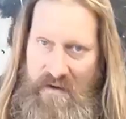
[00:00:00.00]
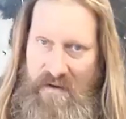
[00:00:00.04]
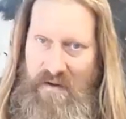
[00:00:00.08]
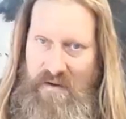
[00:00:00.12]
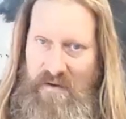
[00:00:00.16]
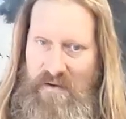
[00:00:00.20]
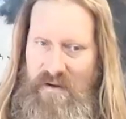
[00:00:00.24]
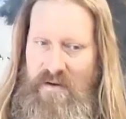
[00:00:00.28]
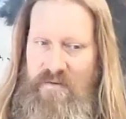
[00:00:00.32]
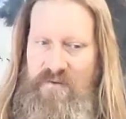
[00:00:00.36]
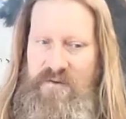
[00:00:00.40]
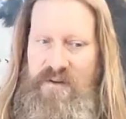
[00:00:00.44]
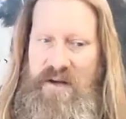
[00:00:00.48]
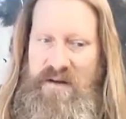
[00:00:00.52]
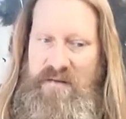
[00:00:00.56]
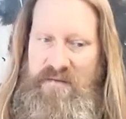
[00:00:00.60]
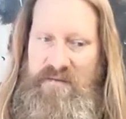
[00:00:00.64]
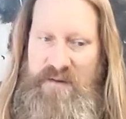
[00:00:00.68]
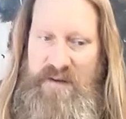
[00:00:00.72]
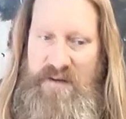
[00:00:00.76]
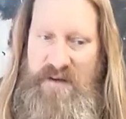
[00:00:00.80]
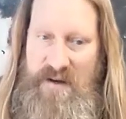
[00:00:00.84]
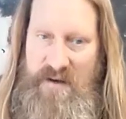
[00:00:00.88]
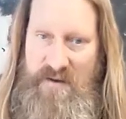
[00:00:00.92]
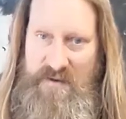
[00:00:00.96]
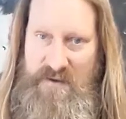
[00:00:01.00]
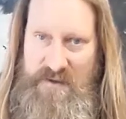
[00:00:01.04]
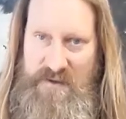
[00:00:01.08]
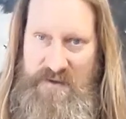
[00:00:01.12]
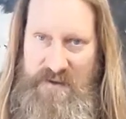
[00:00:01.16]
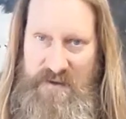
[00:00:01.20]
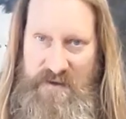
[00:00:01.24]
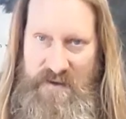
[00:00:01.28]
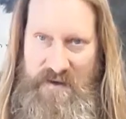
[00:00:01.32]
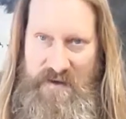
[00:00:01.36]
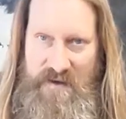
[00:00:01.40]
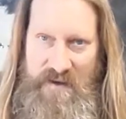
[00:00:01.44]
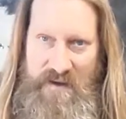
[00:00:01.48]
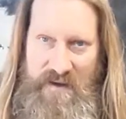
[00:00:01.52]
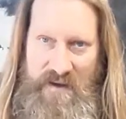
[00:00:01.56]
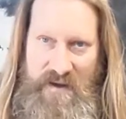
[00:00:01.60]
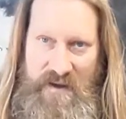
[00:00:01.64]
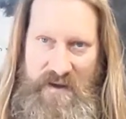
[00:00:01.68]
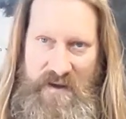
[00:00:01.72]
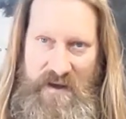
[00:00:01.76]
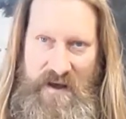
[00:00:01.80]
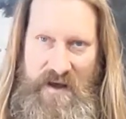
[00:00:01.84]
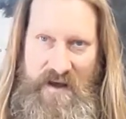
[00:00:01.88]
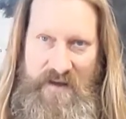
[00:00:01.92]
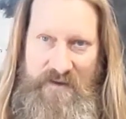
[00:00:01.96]
lockdown videos,
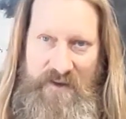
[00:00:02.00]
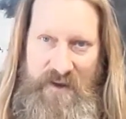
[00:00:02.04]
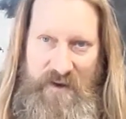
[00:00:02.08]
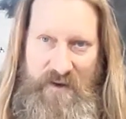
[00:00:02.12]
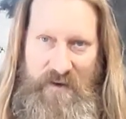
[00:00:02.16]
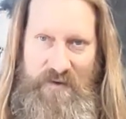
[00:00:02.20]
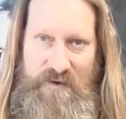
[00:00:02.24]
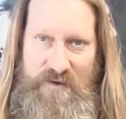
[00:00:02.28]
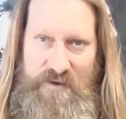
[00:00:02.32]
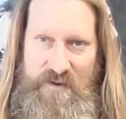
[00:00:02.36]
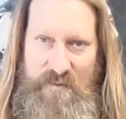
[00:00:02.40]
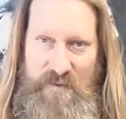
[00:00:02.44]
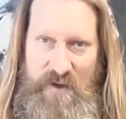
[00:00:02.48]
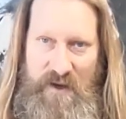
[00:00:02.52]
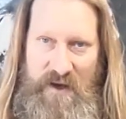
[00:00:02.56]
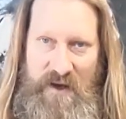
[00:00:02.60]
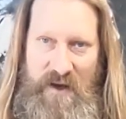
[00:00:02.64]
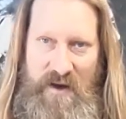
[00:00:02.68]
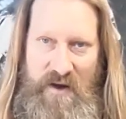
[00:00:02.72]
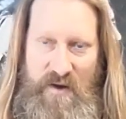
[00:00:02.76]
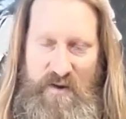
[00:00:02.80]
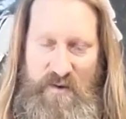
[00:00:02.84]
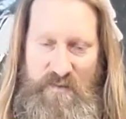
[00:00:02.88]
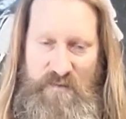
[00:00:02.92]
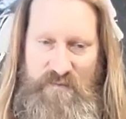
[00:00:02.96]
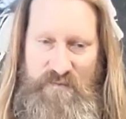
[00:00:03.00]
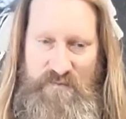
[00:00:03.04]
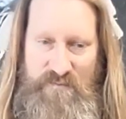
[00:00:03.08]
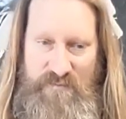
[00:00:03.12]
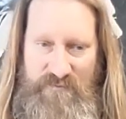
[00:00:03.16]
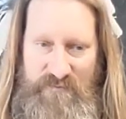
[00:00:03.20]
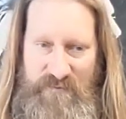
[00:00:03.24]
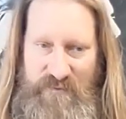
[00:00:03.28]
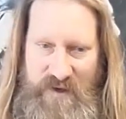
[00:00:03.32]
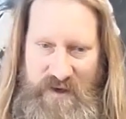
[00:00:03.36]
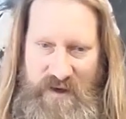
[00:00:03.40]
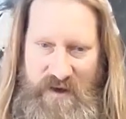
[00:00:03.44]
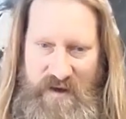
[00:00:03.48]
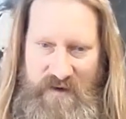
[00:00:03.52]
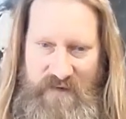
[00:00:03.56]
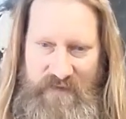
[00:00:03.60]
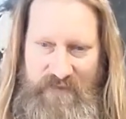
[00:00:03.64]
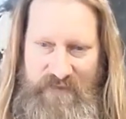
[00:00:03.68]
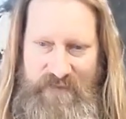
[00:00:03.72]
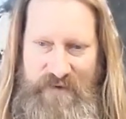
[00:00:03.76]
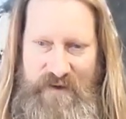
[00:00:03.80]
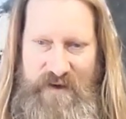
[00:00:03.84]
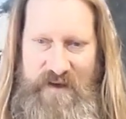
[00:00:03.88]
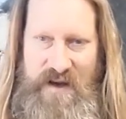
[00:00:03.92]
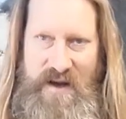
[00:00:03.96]
done on some like home kind of
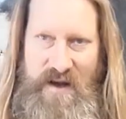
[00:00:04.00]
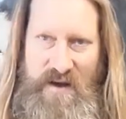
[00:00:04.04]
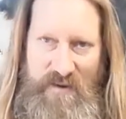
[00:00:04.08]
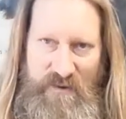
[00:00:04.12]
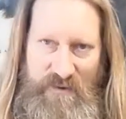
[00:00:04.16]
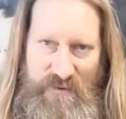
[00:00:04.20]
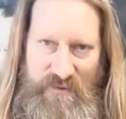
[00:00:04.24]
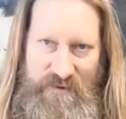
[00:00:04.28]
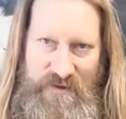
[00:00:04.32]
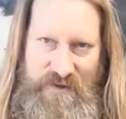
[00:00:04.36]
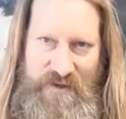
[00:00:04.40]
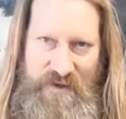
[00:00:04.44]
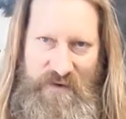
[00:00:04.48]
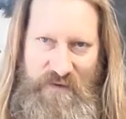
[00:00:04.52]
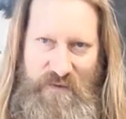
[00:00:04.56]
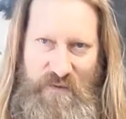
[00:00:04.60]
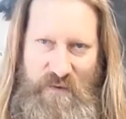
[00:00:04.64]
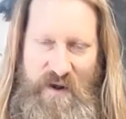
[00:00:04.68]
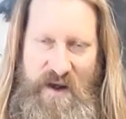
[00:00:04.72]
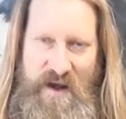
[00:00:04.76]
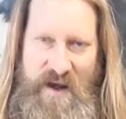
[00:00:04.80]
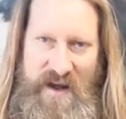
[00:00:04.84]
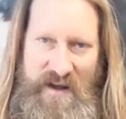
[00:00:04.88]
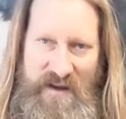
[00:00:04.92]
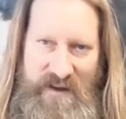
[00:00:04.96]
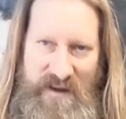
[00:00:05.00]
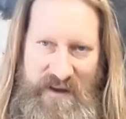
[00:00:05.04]
video software.